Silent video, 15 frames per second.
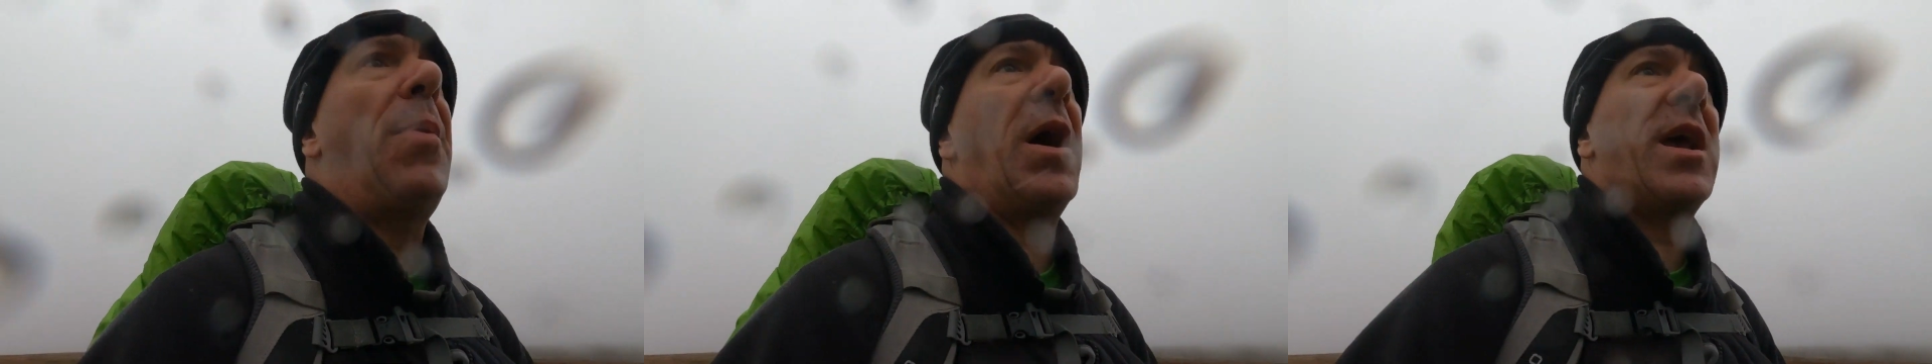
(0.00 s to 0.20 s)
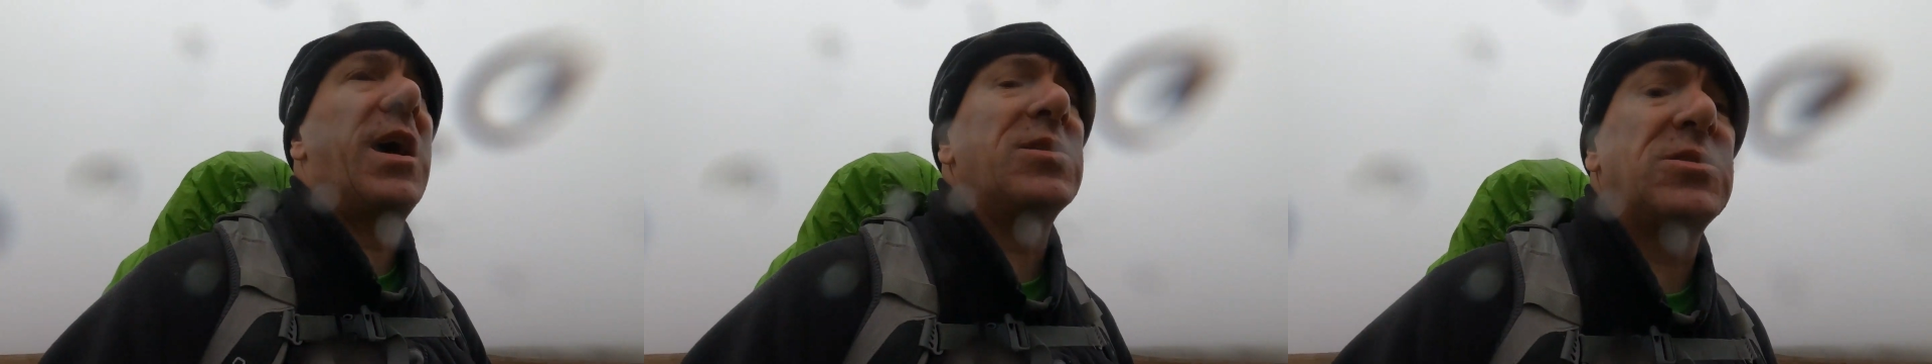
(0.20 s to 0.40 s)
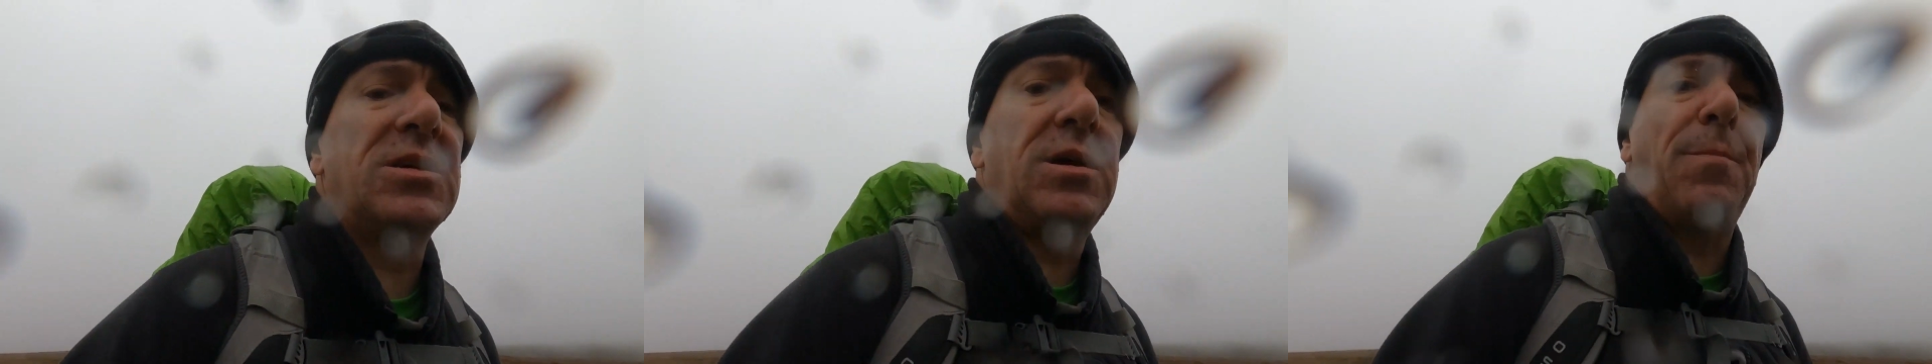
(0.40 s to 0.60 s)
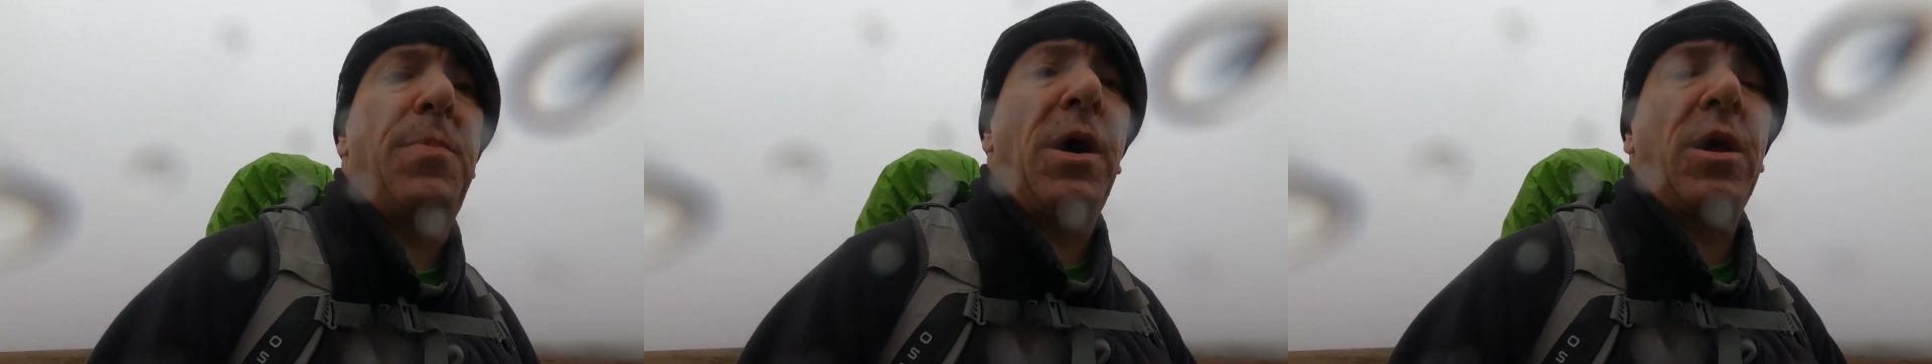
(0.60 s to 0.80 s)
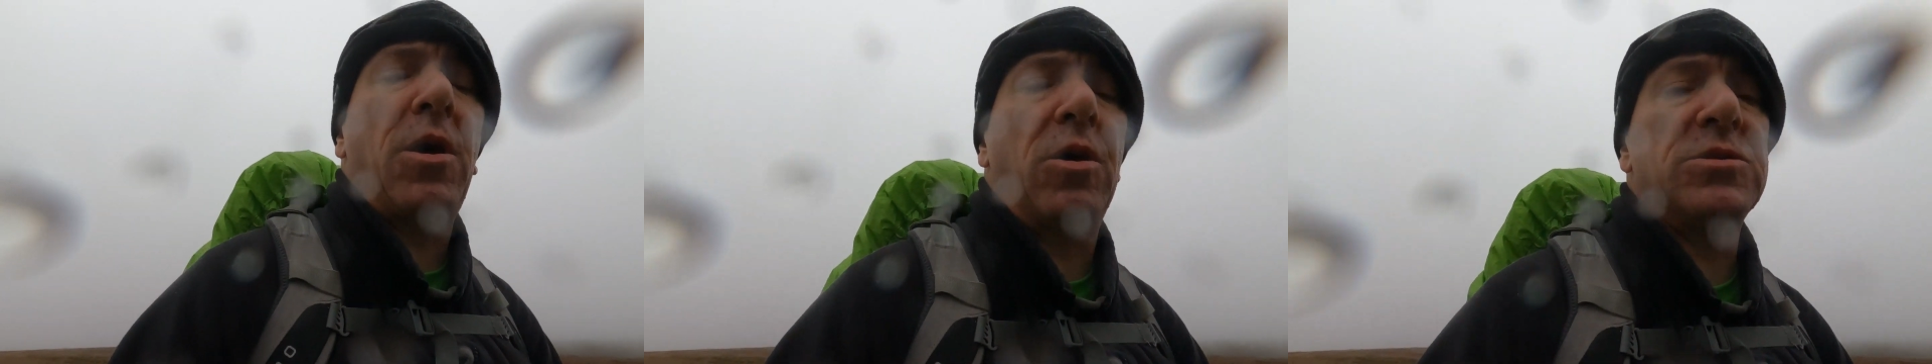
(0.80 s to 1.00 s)
pack
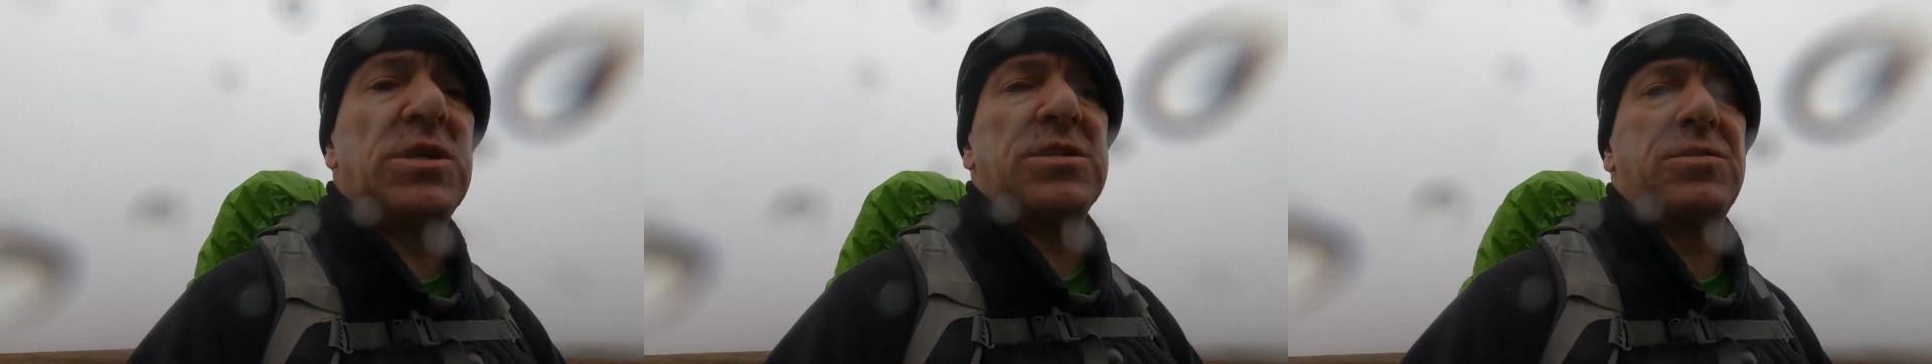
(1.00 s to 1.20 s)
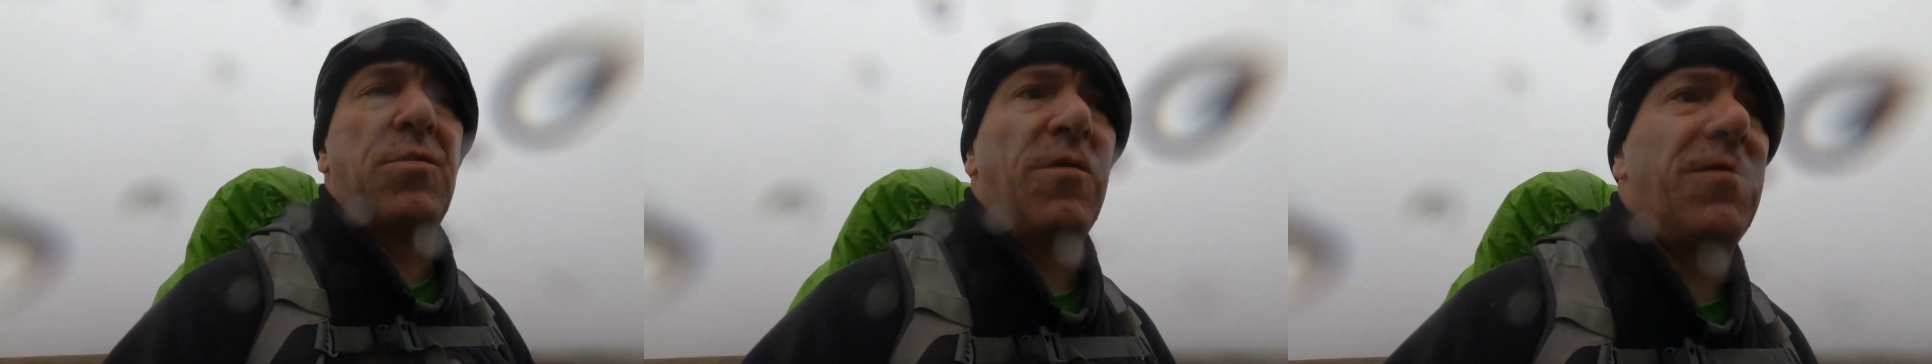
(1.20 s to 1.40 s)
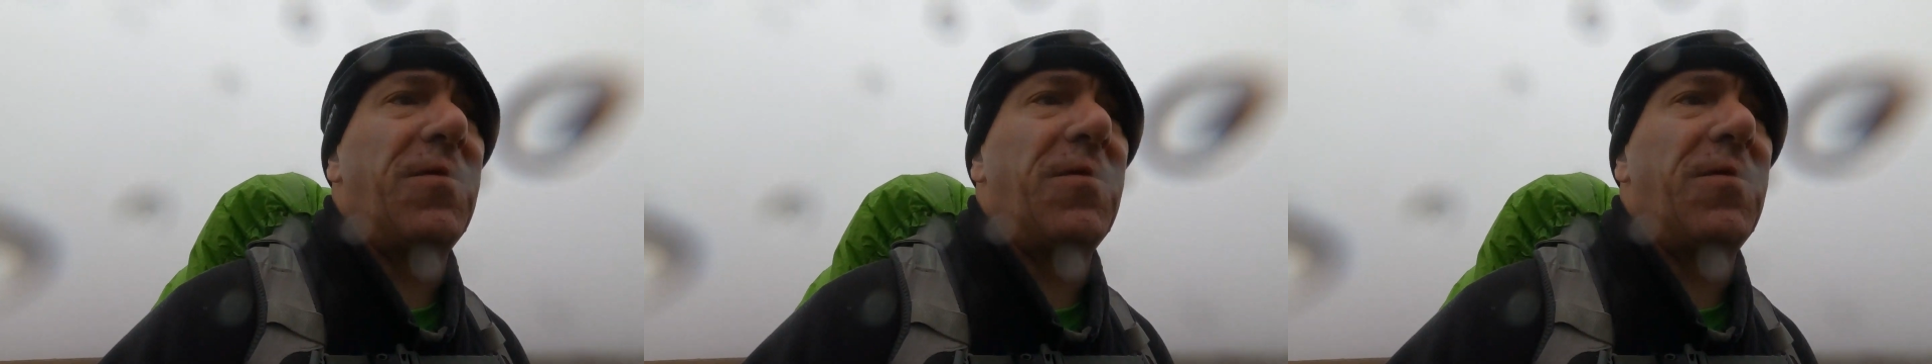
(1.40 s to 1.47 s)
horse has to